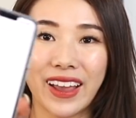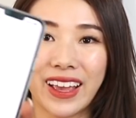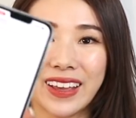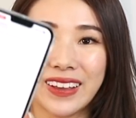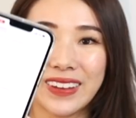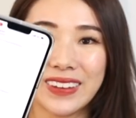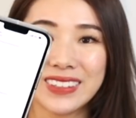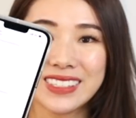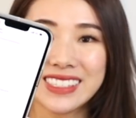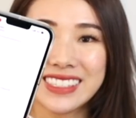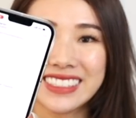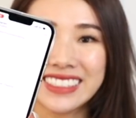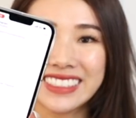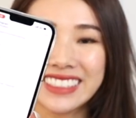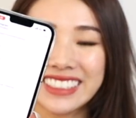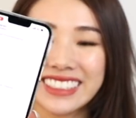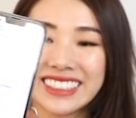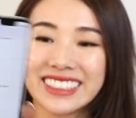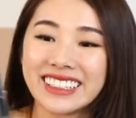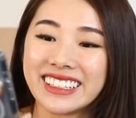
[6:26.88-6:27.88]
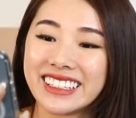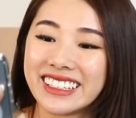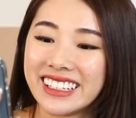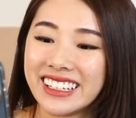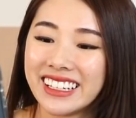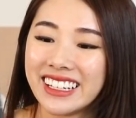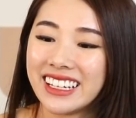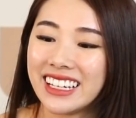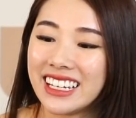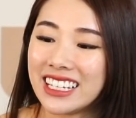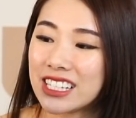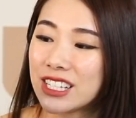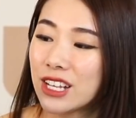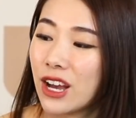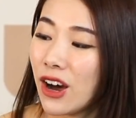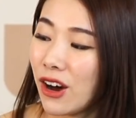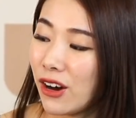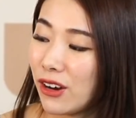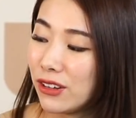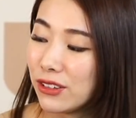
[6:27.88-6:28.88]
Can y'all see it? It's
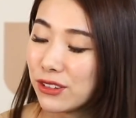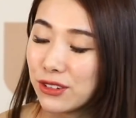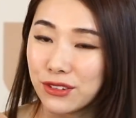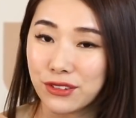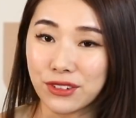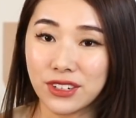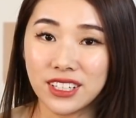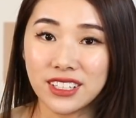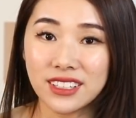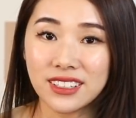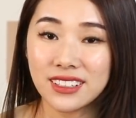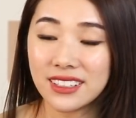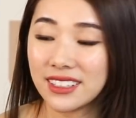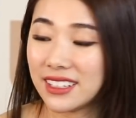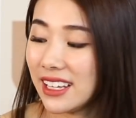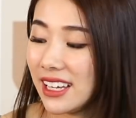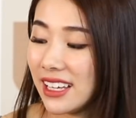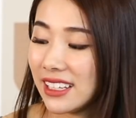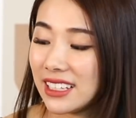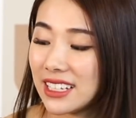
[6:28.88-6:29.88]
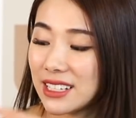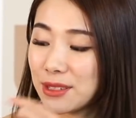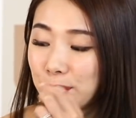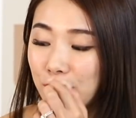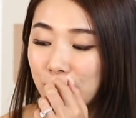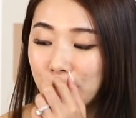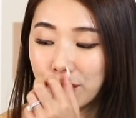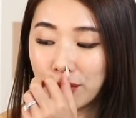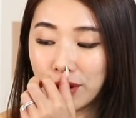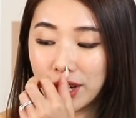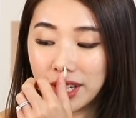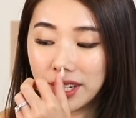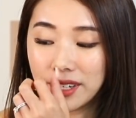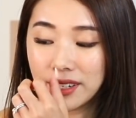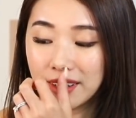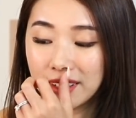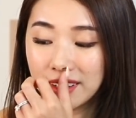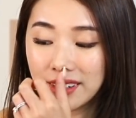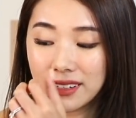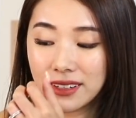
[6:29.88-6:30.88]
all green and there's one red,
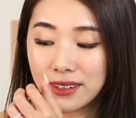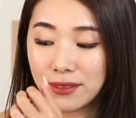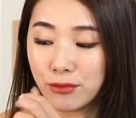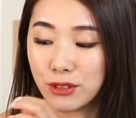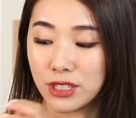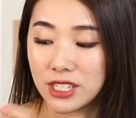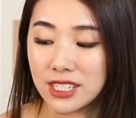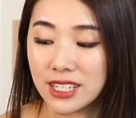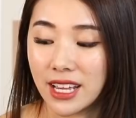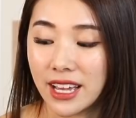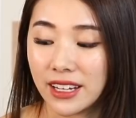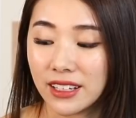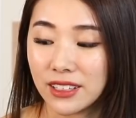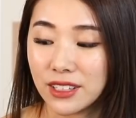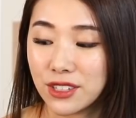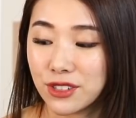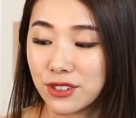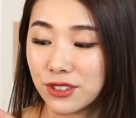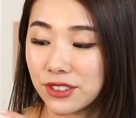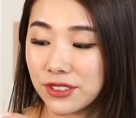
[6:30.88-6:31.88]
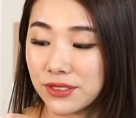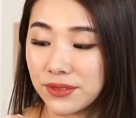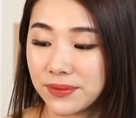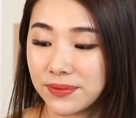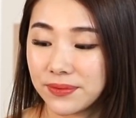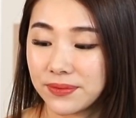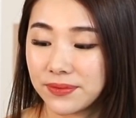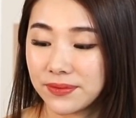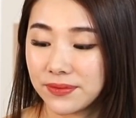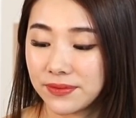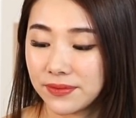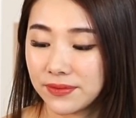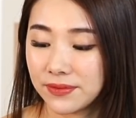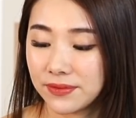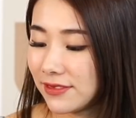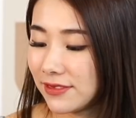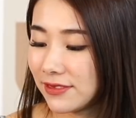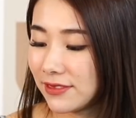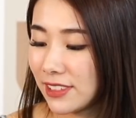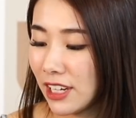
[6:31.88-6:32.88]
which is high cholesterol.
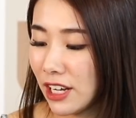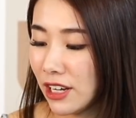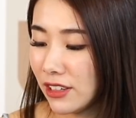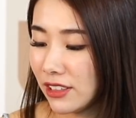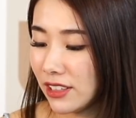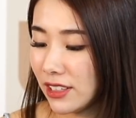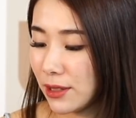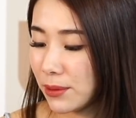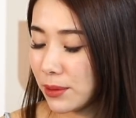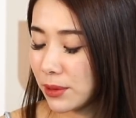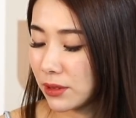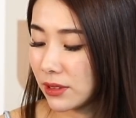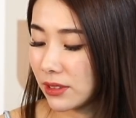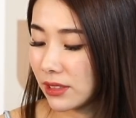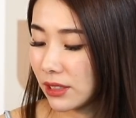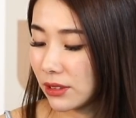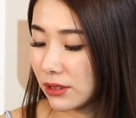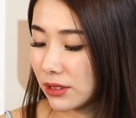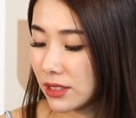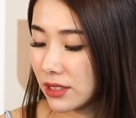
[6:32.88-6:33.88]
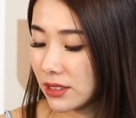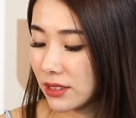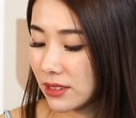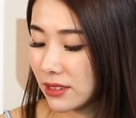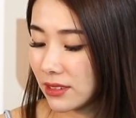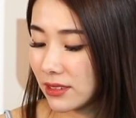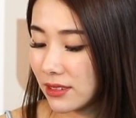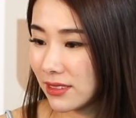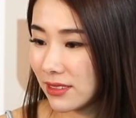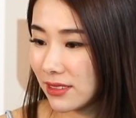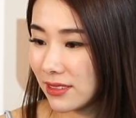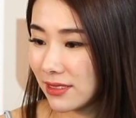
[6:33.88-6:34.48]
How are they able to tell this?